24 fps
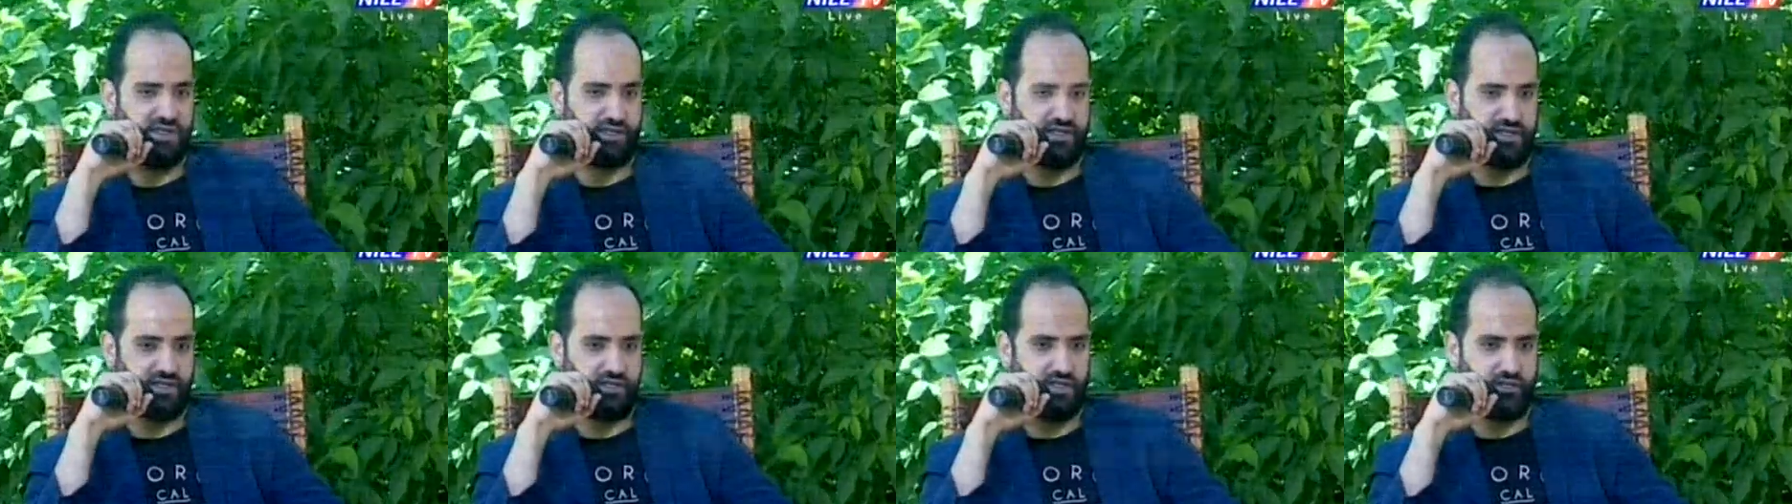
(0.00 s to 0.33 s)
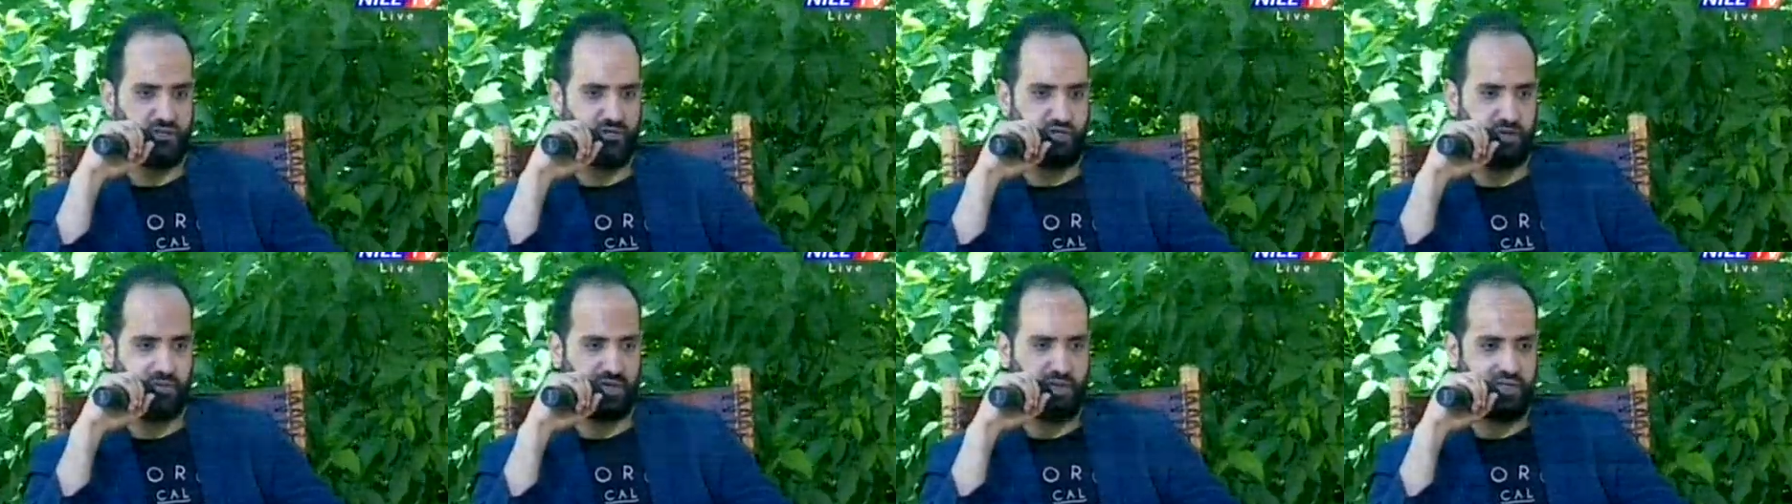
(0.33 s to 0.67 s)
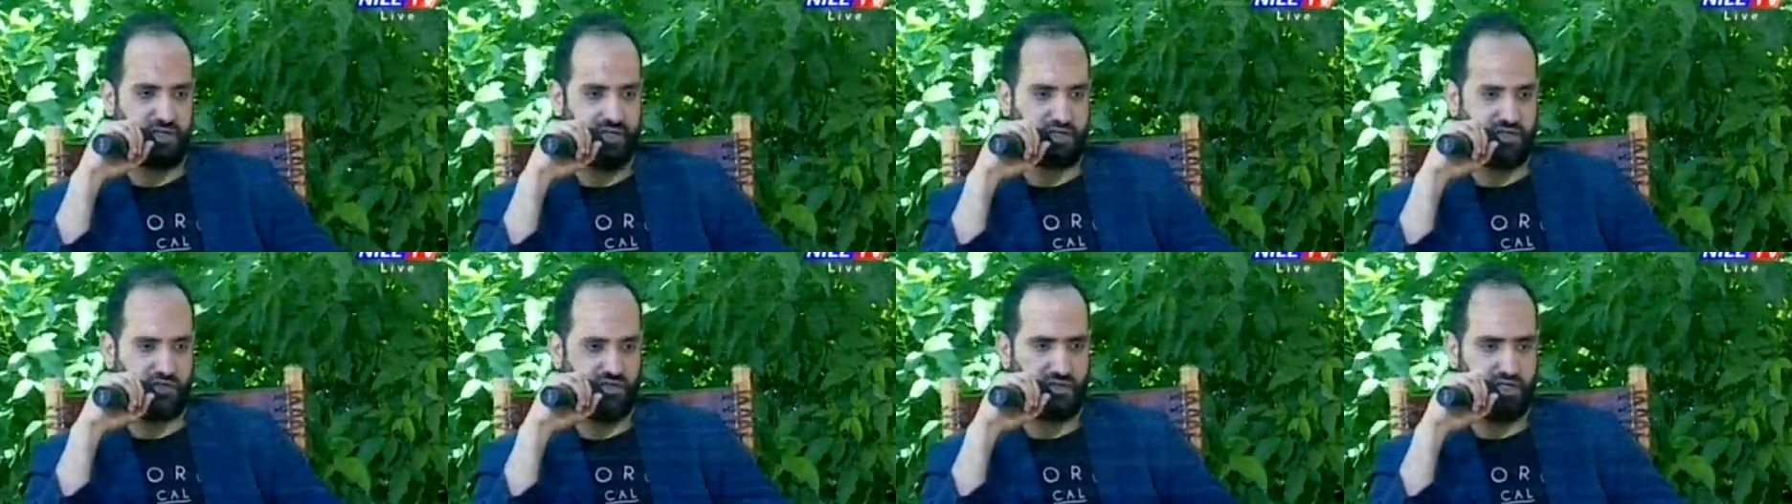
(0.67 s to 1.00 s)
adopted by
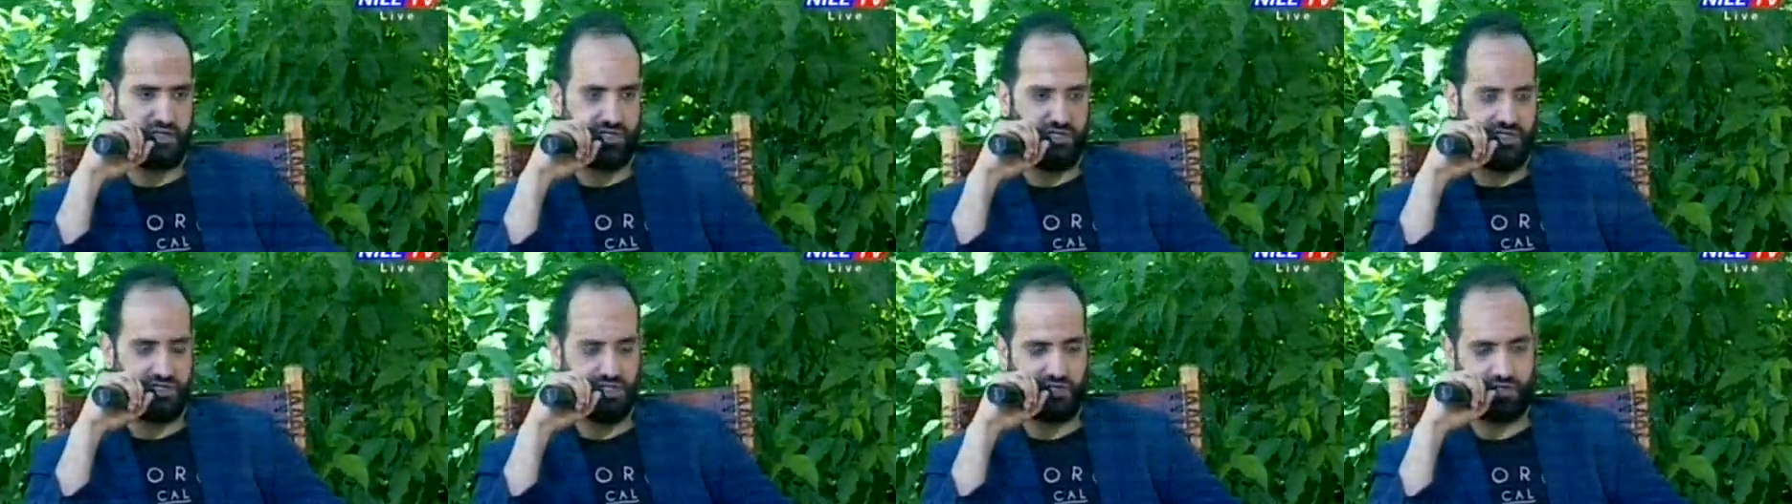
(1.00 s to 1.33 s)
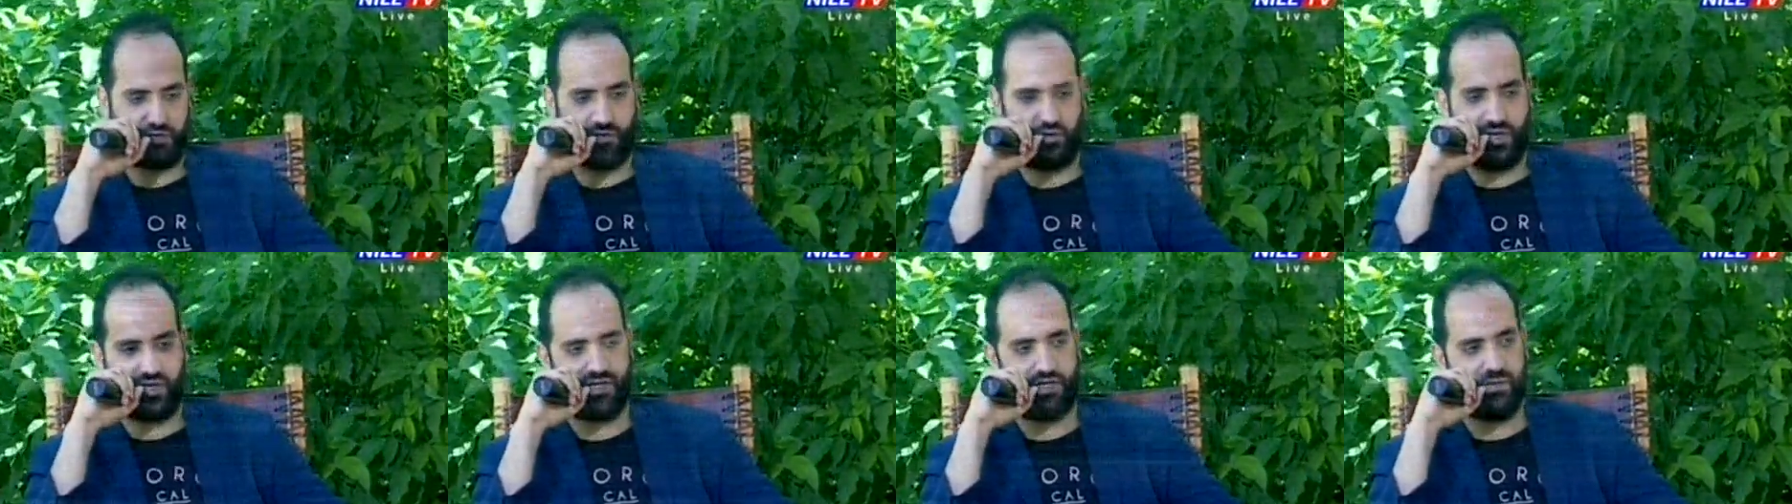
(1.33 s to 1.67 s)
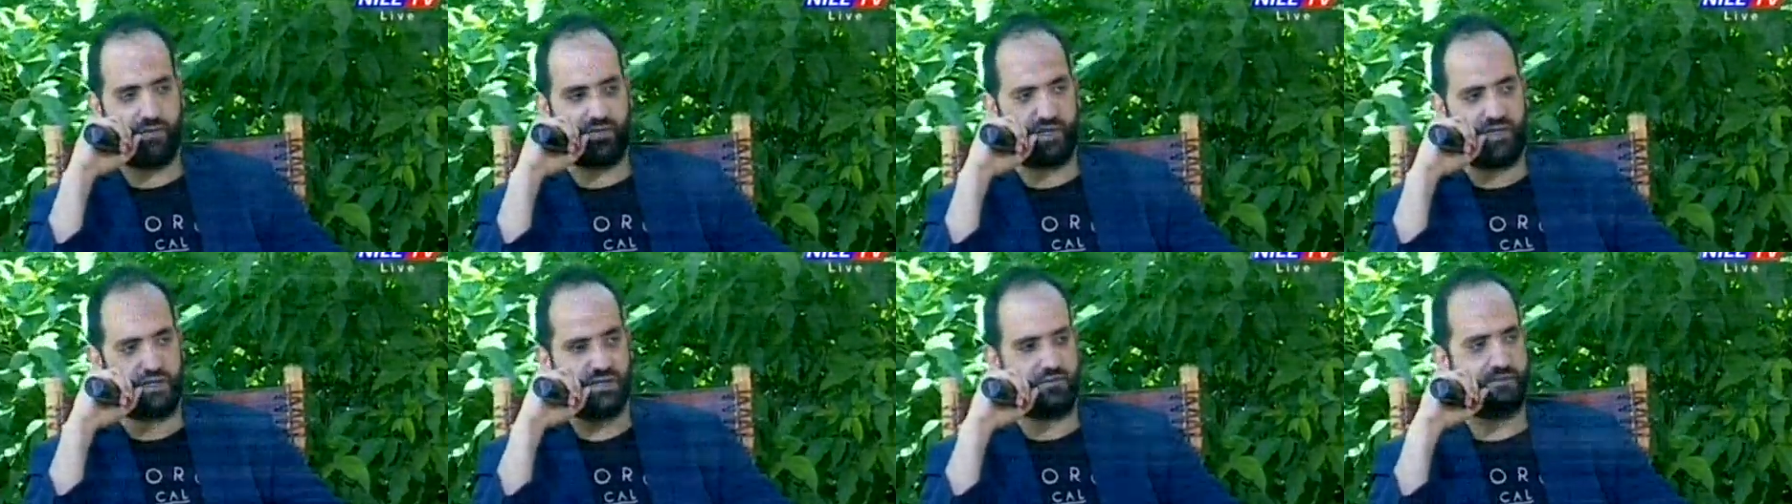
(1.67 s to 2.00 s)
Al-Azhar and its Grand
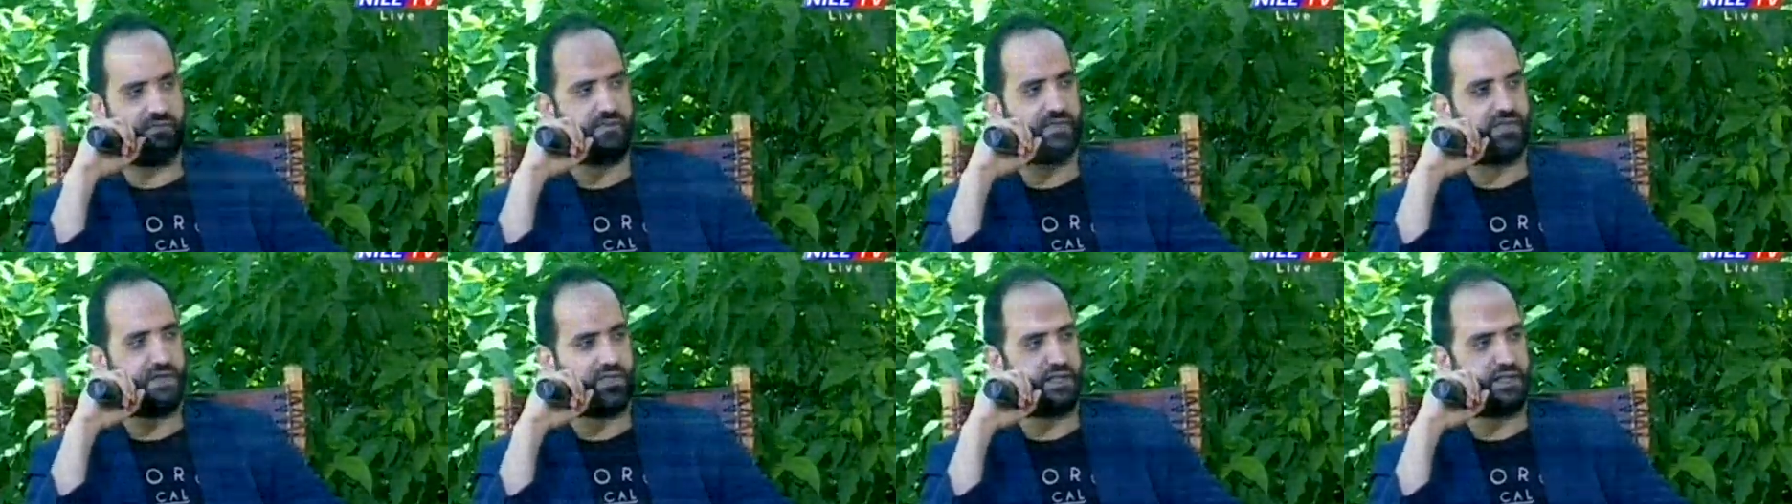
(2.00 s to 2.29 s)
Imam